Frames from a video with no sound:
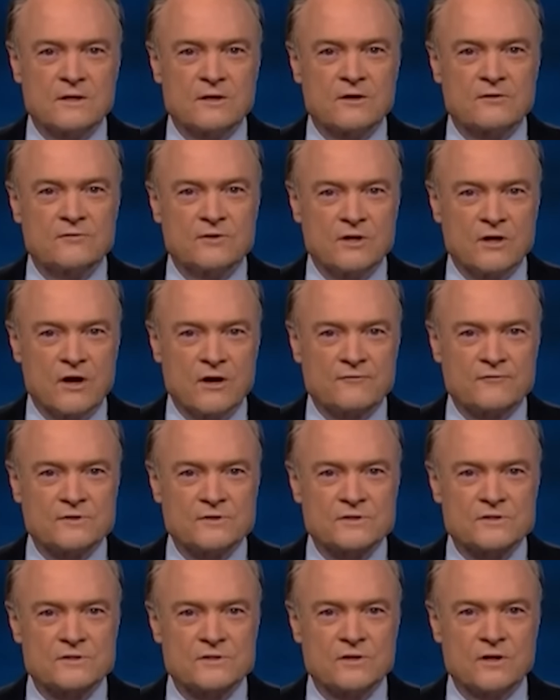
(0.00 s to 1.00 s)
of the
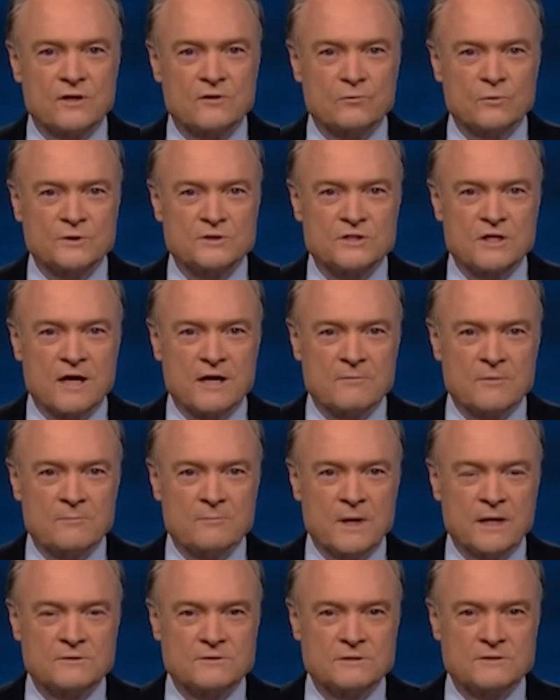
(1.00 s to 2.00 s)
office on which I am
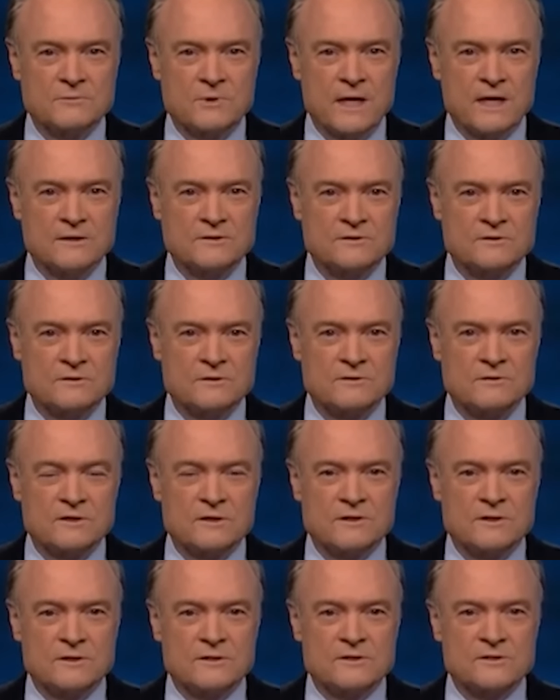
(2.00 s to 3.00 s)
about to enter.
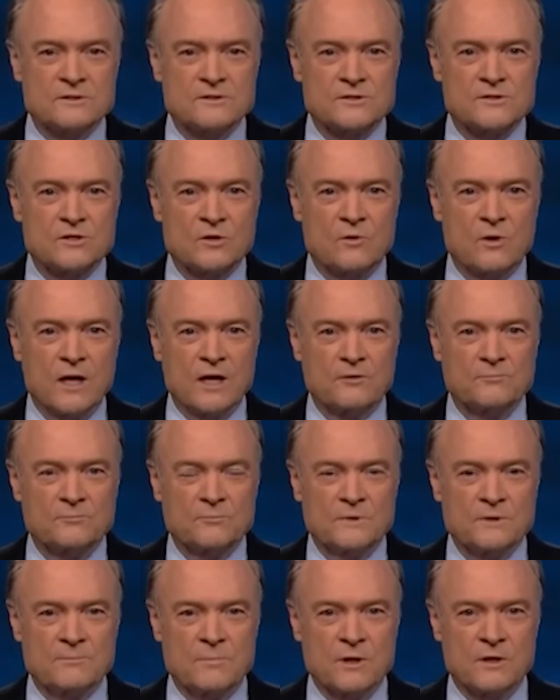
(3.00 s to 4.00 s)
So help
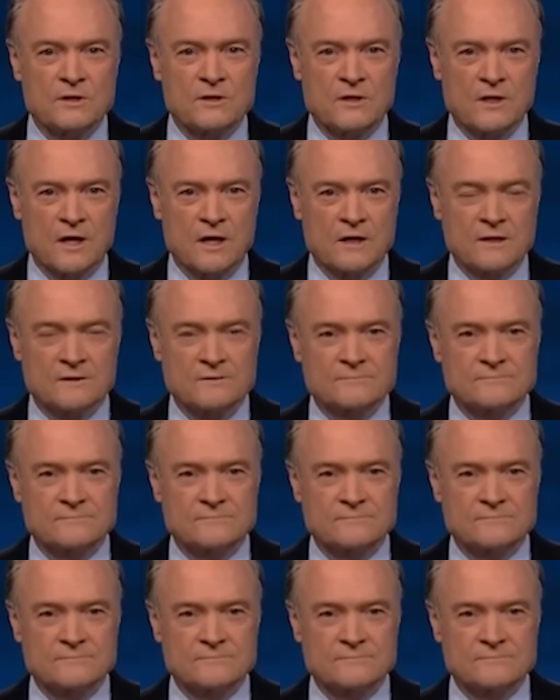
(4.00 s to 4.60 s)
me God.